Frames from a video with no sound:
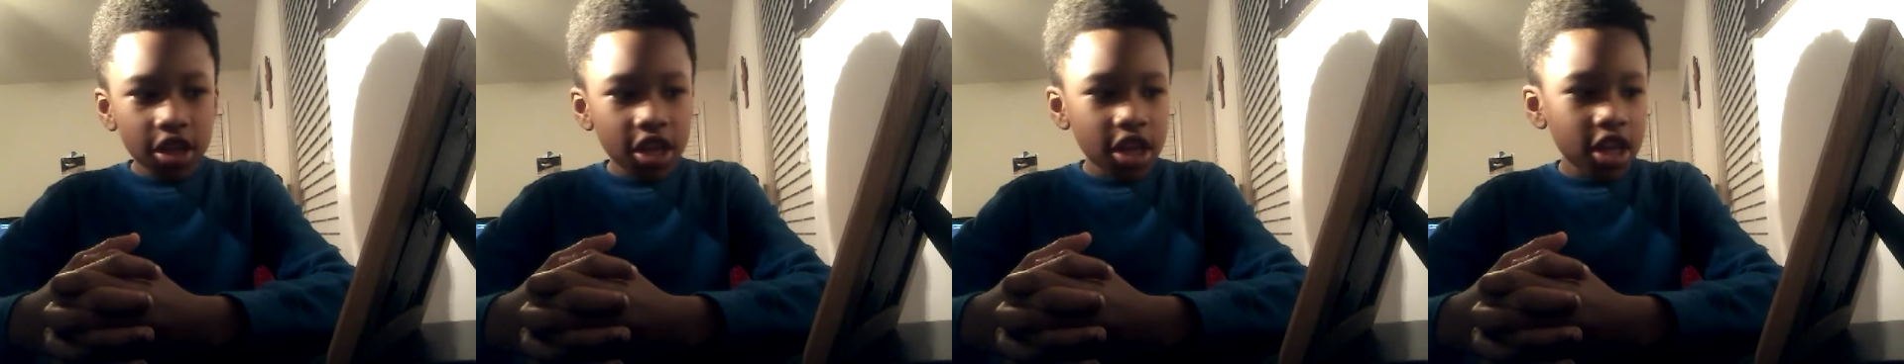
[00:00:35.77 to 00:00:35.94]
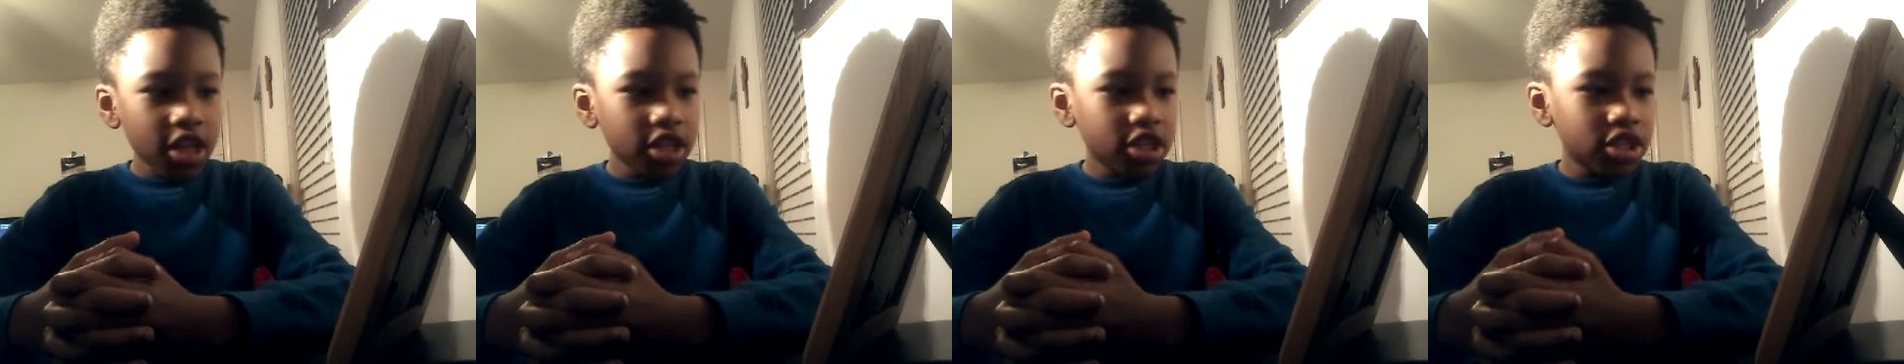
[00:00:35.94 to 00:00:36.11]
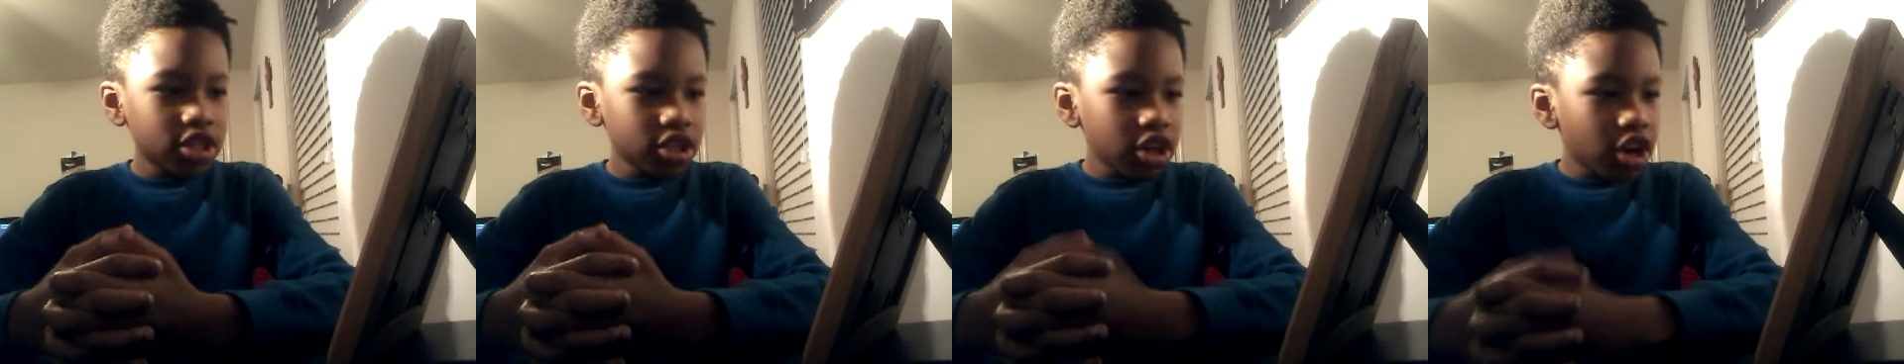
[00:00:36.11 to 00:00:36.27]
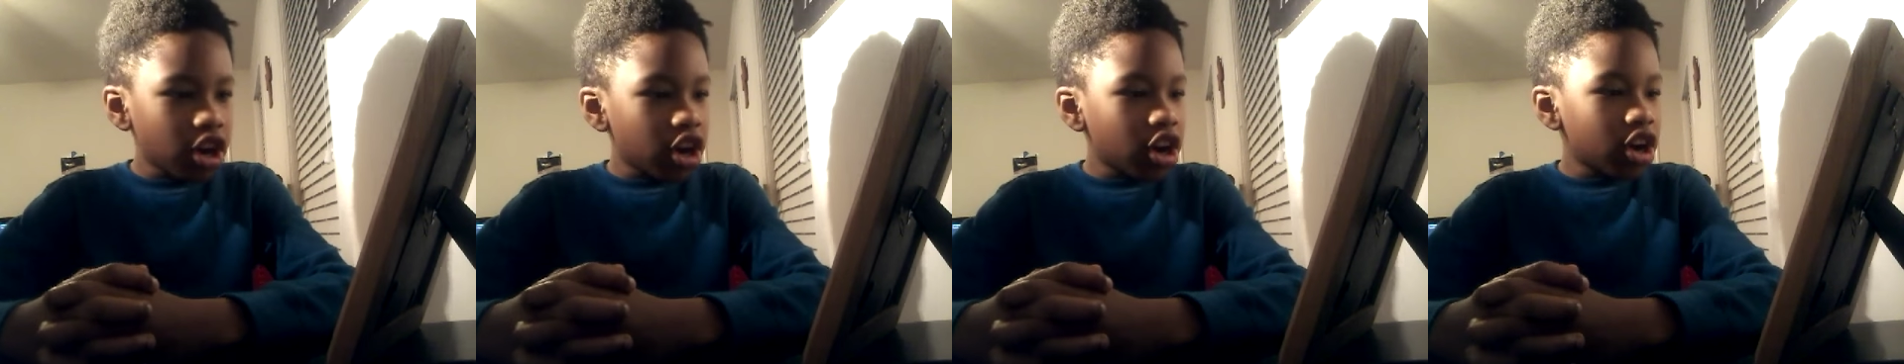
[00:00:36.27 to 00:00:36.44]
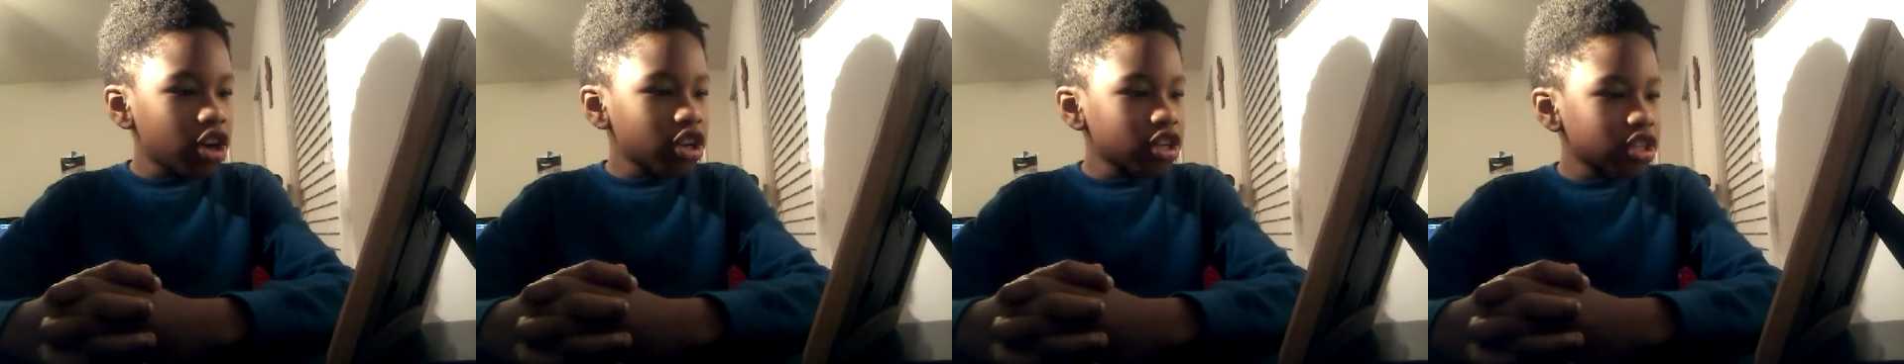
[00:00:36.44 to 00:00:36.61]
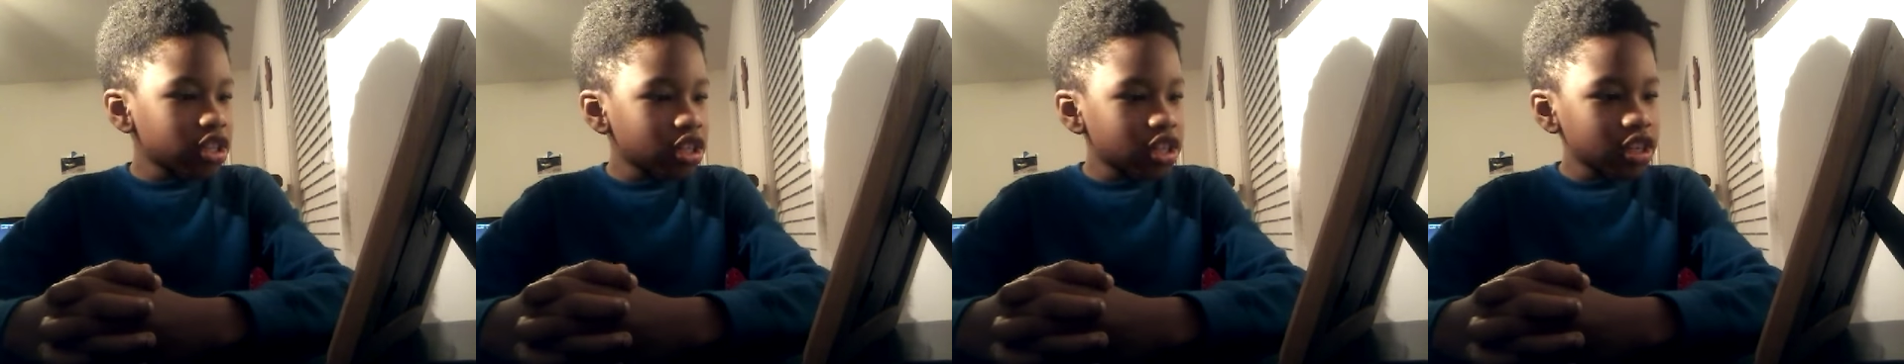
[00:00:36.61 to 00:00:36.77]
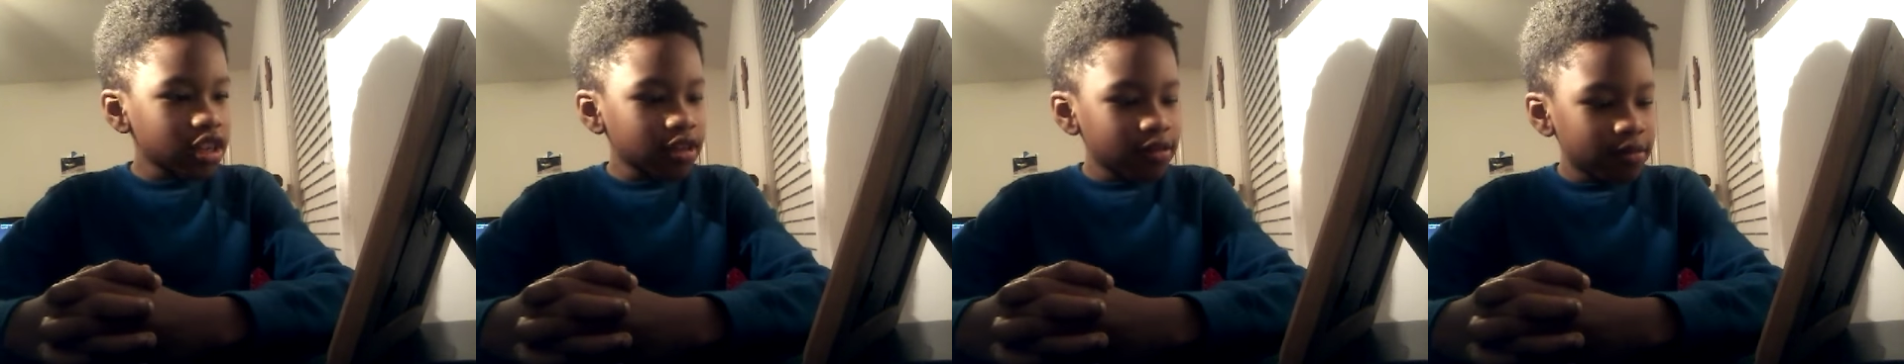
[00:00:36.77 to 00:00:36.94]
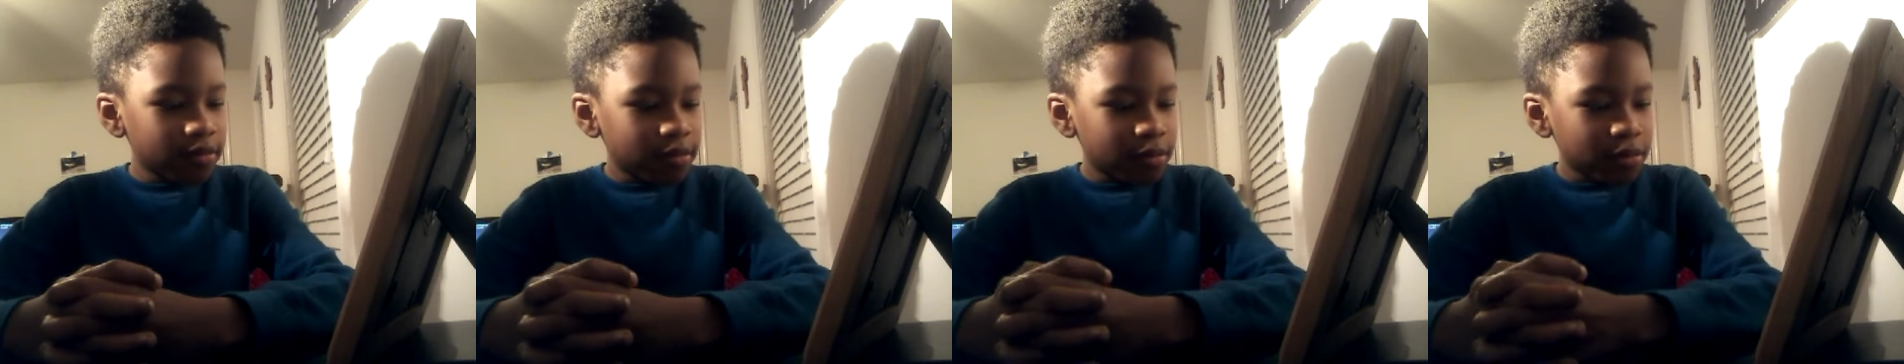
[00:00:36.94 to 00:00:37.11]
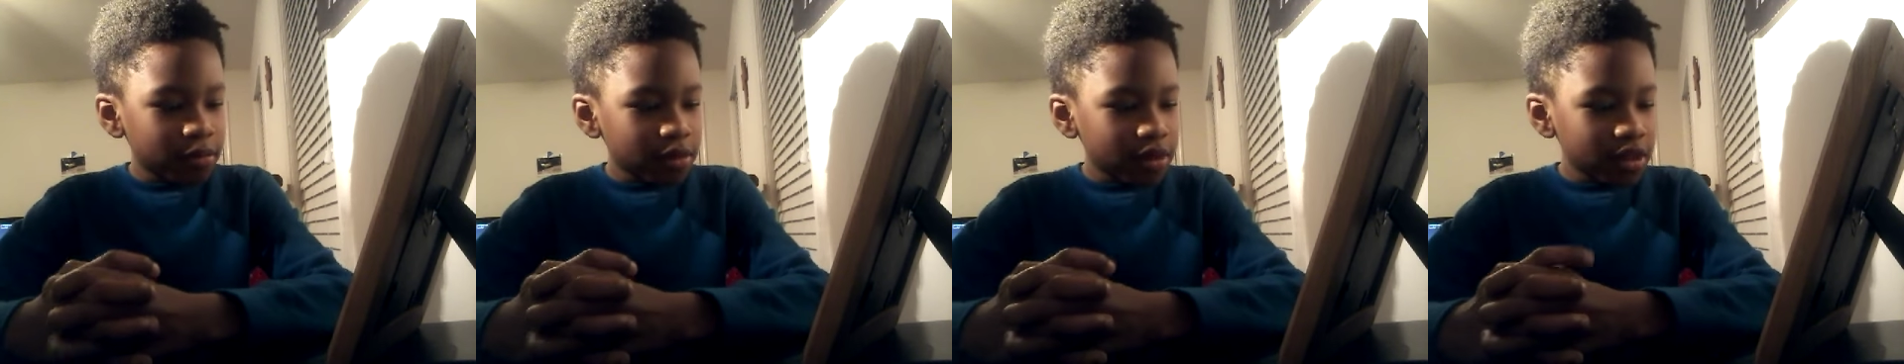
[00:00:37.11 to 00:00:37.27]
It's
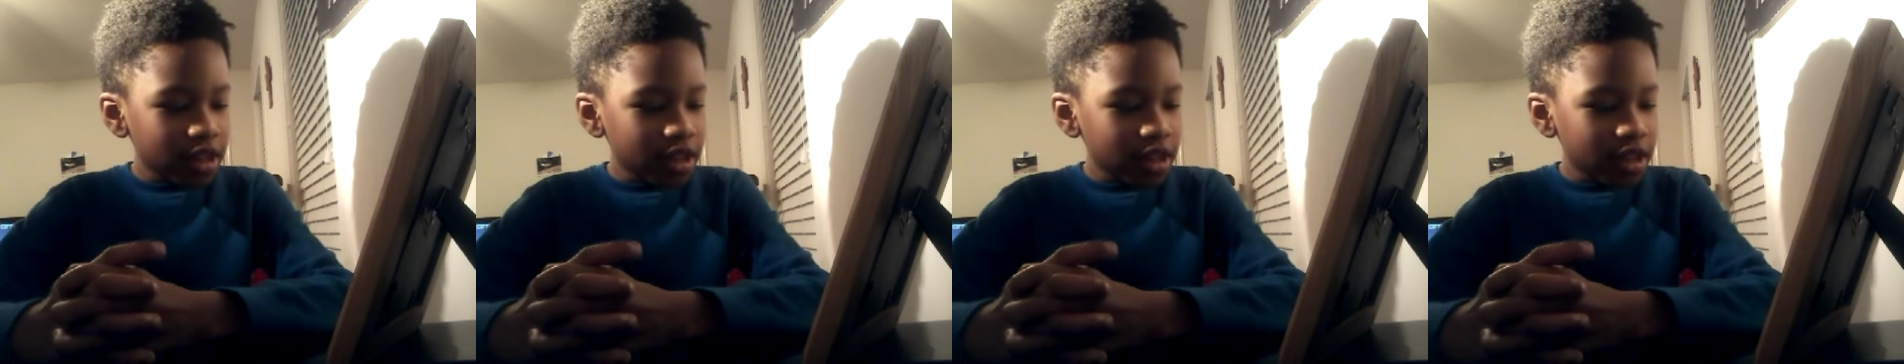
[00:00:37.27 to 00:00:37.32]
awesome